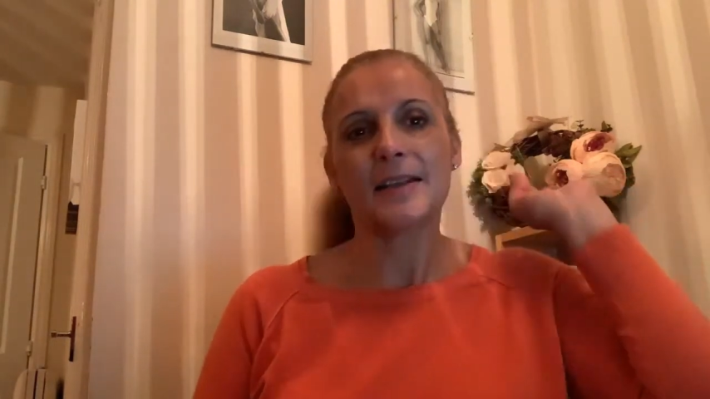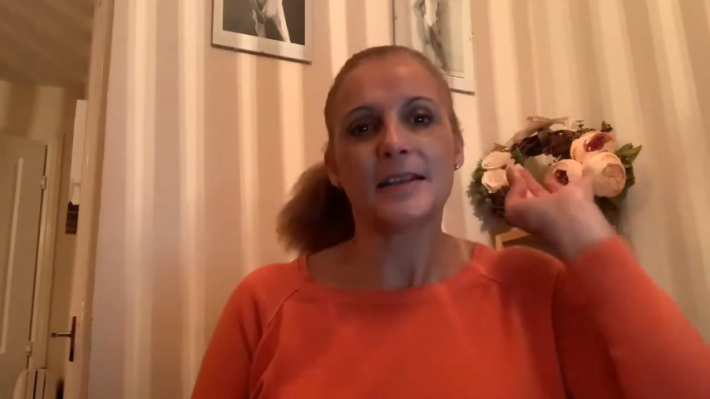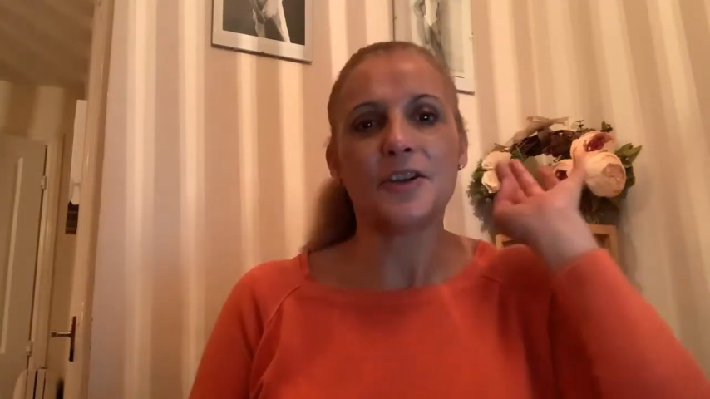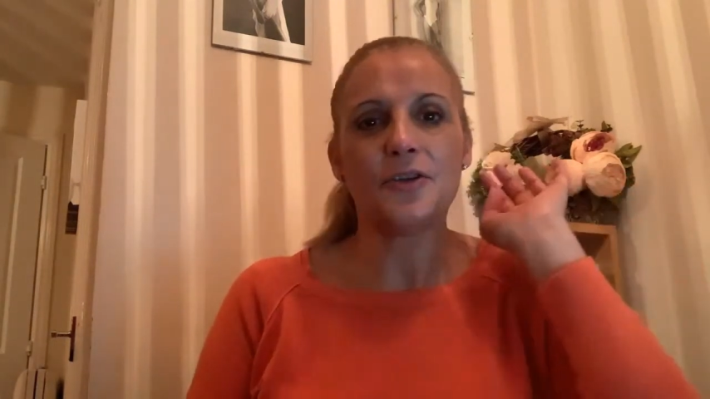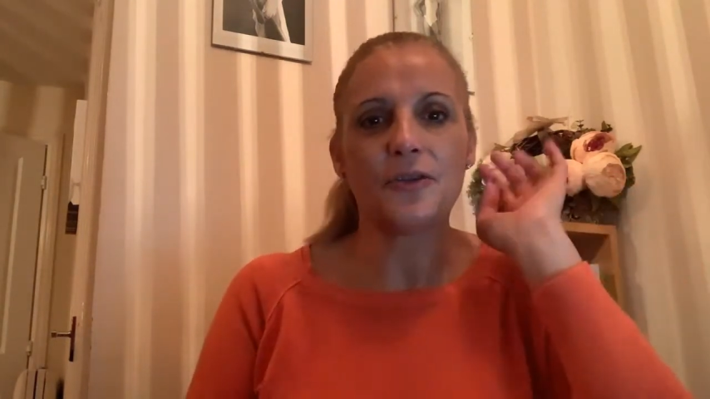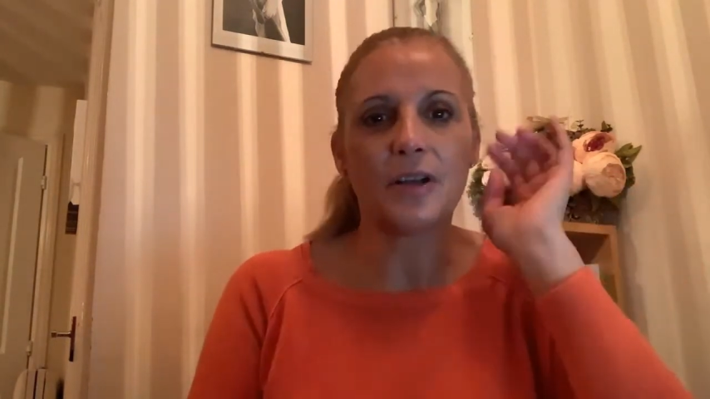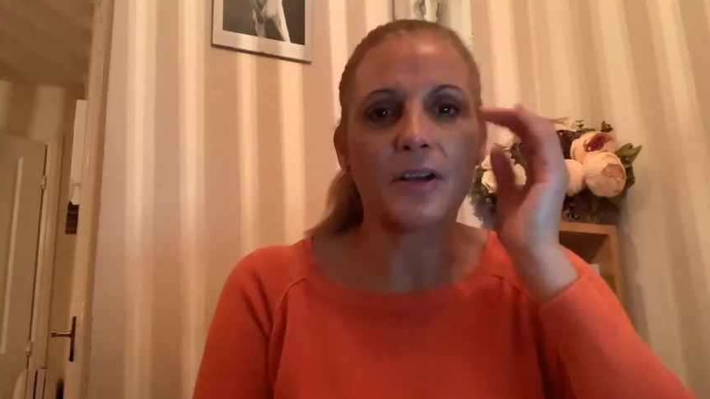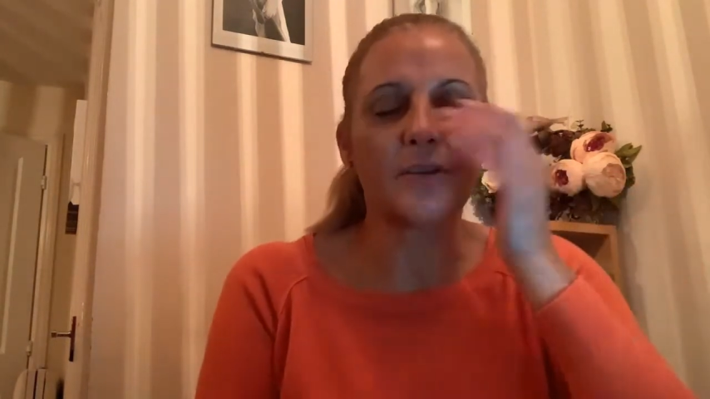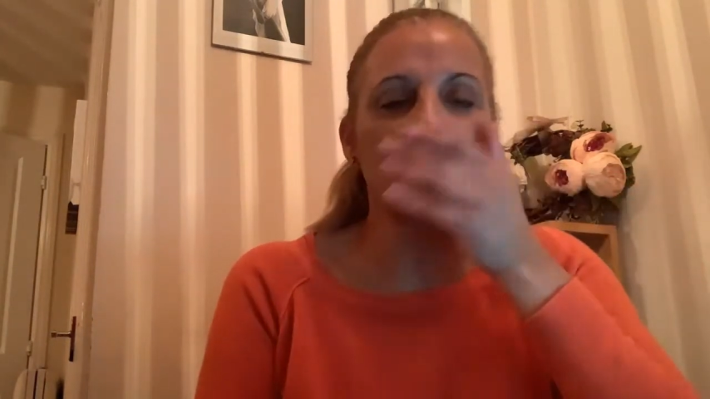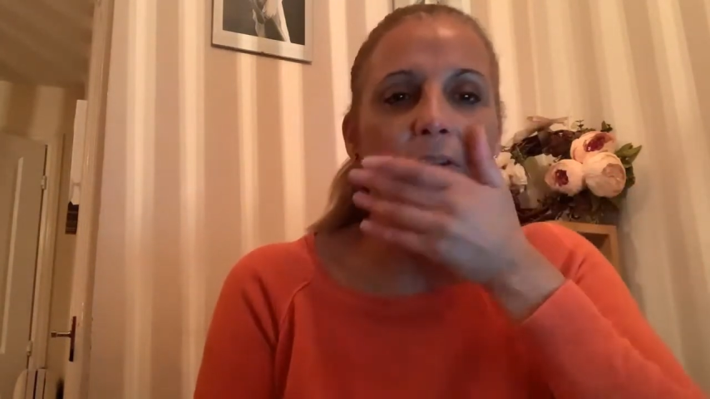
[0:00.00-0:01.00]

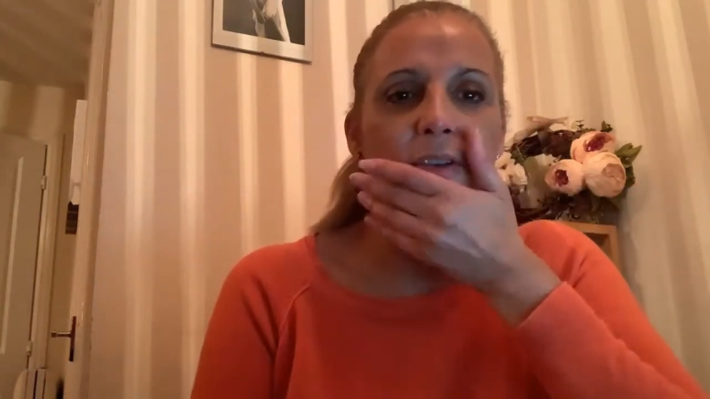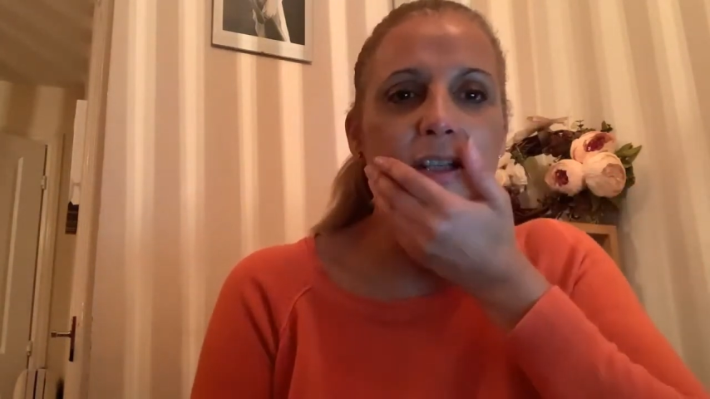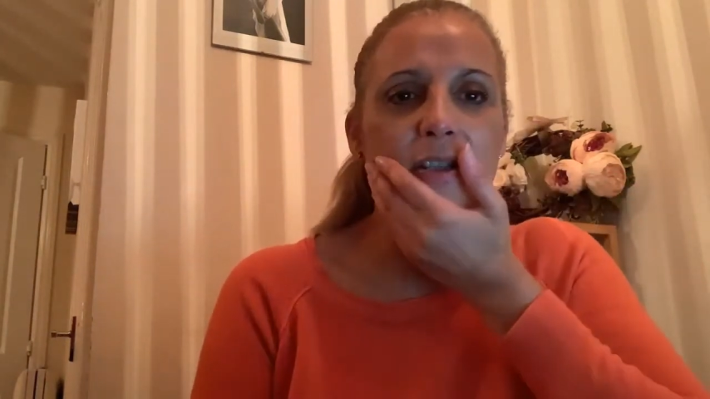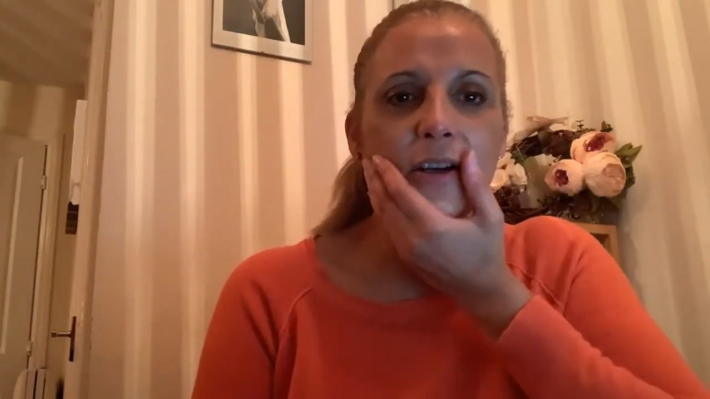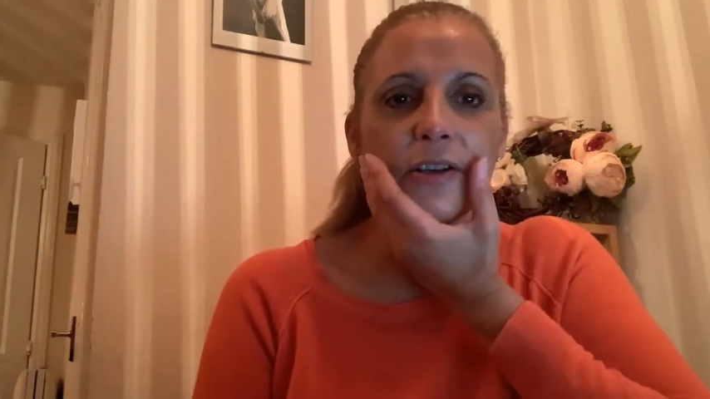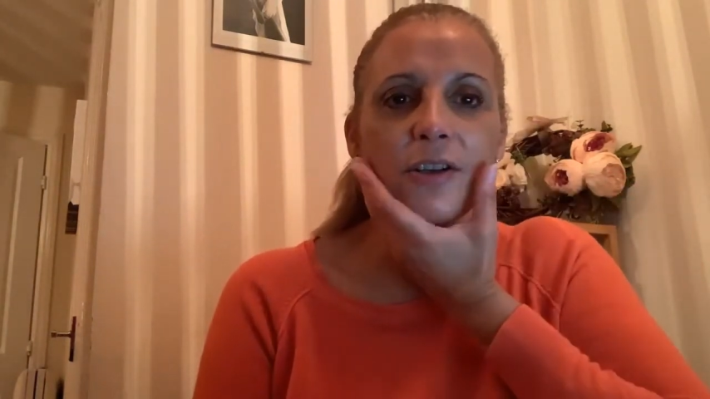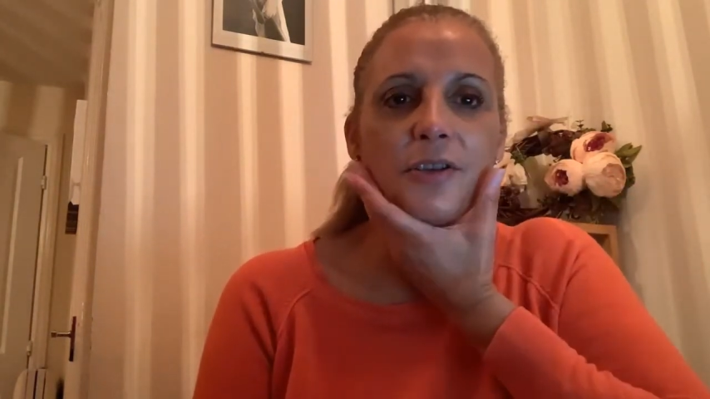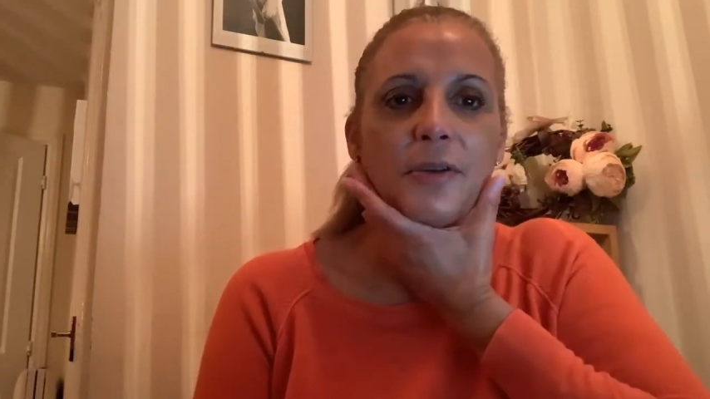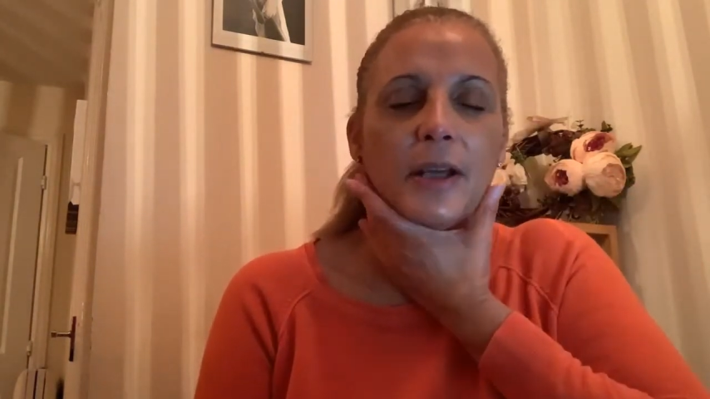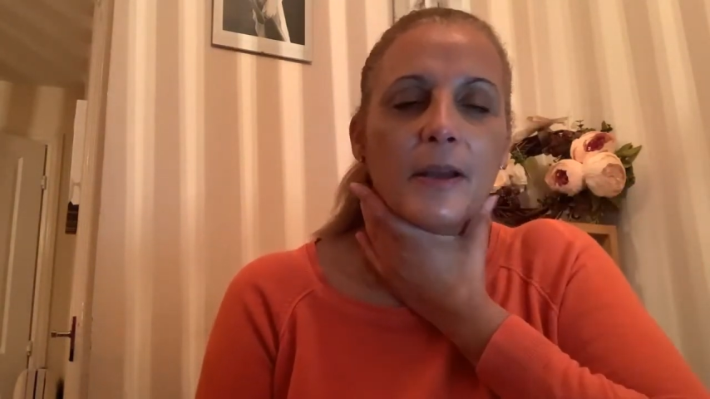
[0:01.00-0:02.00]
oh, Doris is not going to do
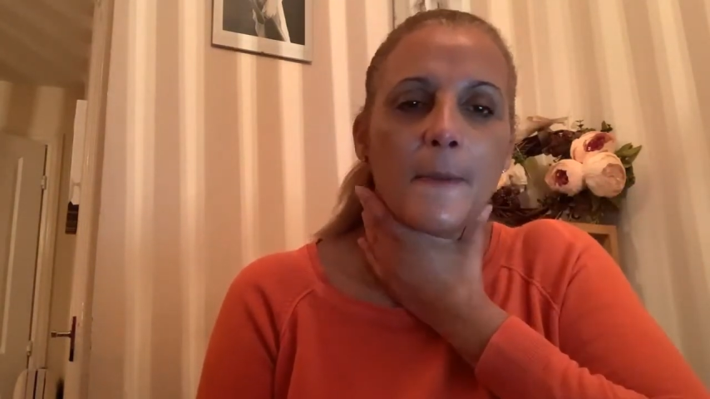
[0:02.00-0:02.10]
it,